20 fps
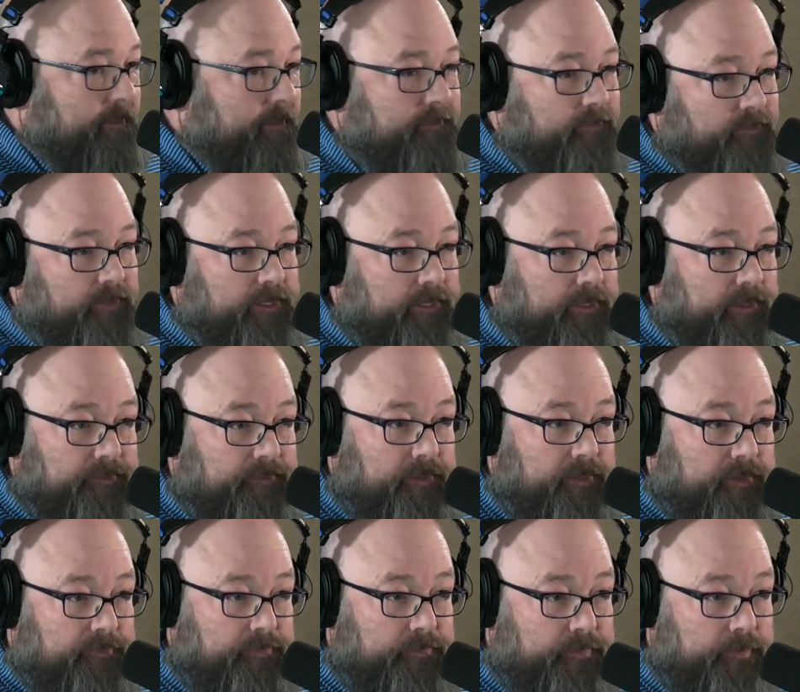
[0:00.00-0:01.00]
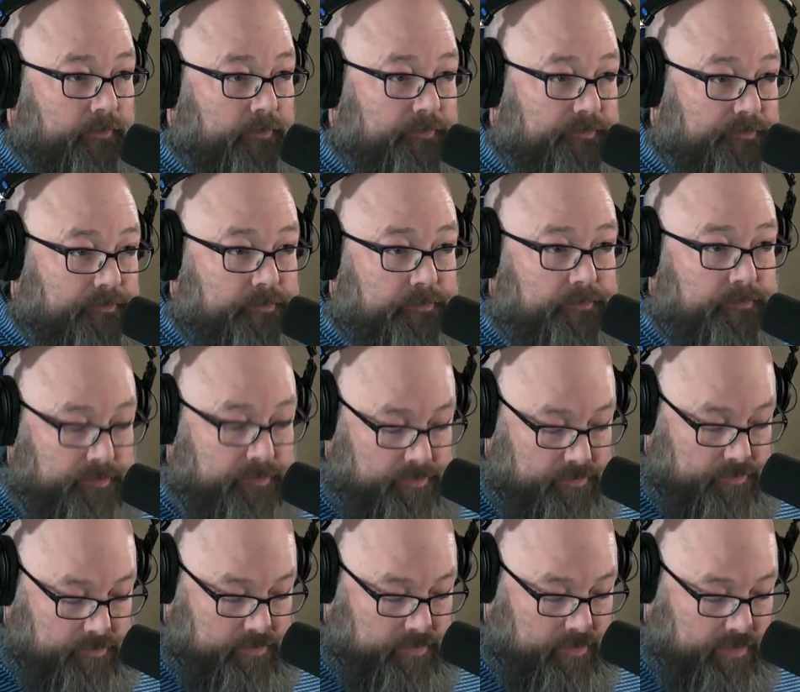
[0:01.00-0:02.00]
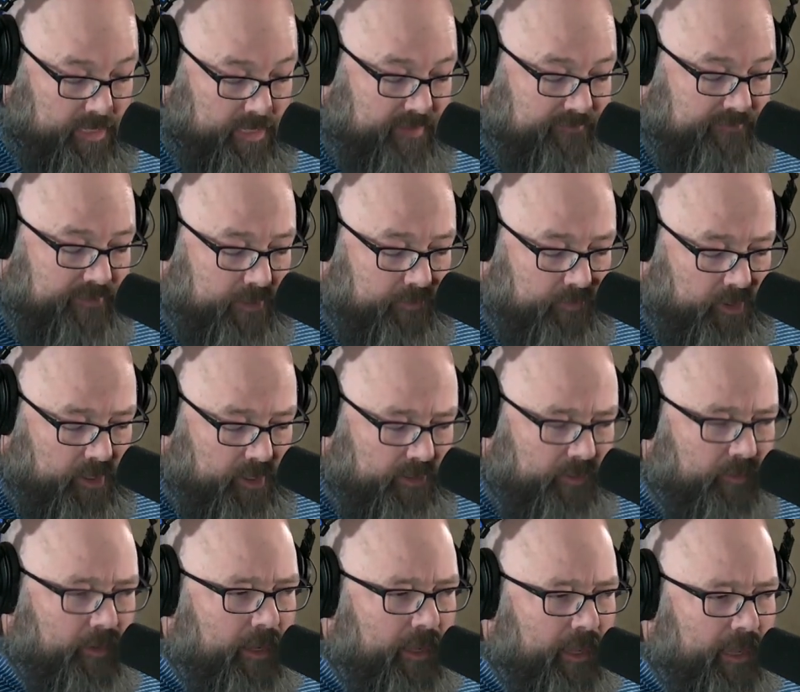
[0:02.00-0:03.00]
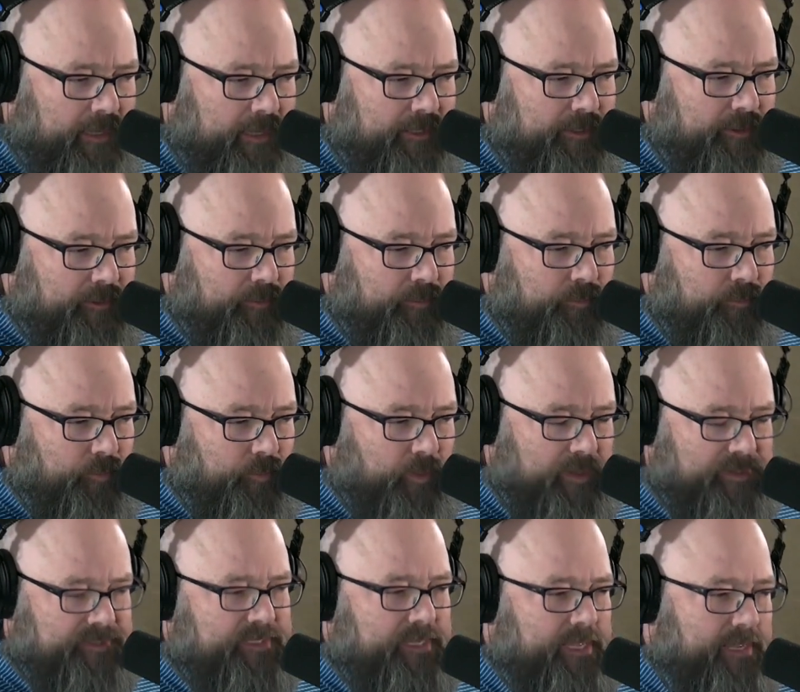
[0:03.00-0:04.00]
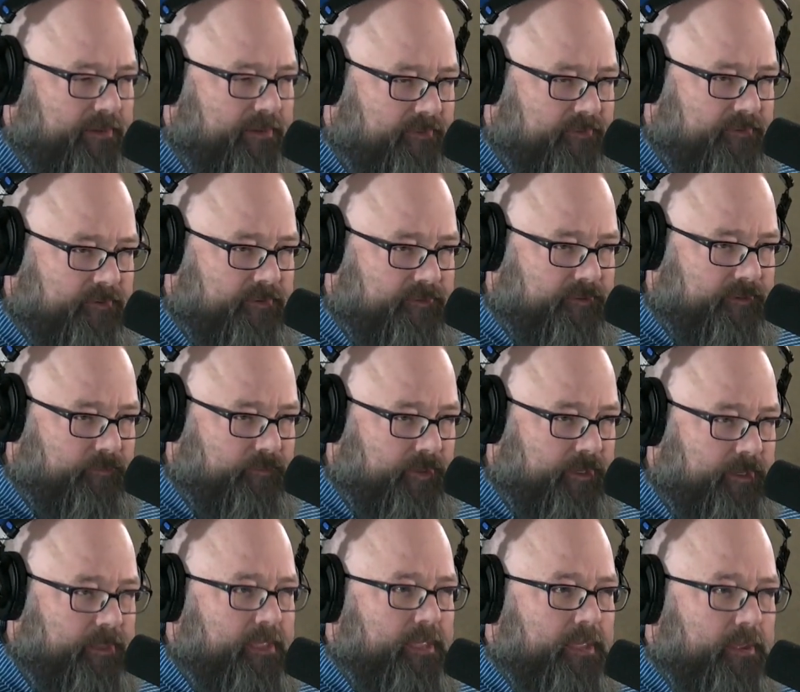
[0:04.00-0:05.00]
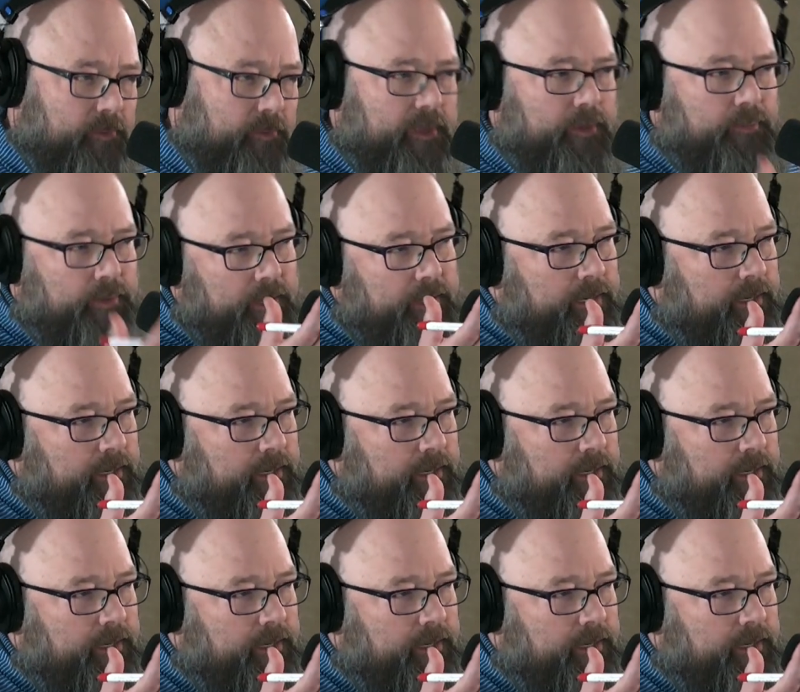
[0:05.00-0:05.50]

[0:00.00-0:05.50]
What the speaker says: to me as opposed to having a bond. How do you reach that decision? And